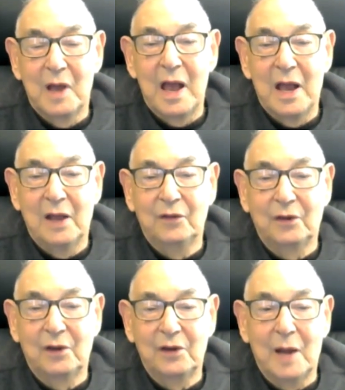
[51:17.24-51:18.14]
has
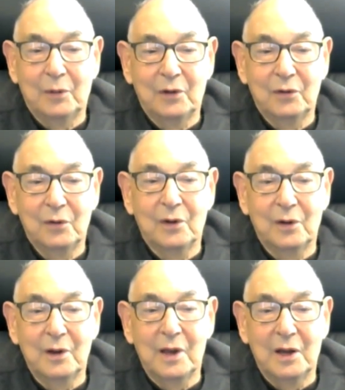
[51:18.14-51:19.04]
adapted to it
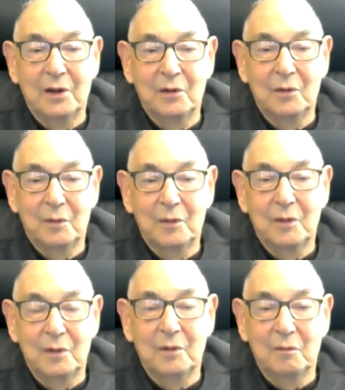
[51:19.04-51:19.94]
and
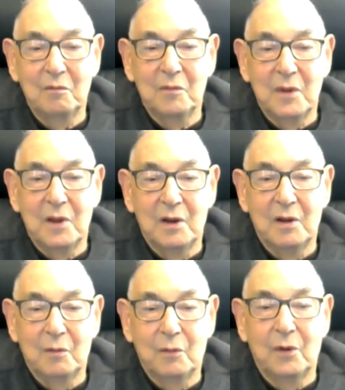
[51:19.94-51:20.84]

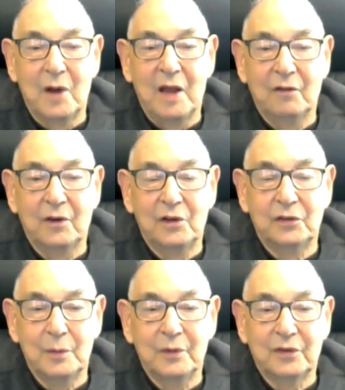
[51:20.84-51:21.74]
will have
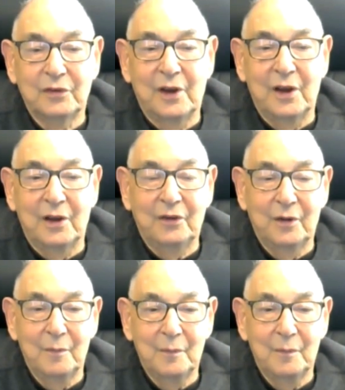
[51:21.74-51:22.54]
ultimate success.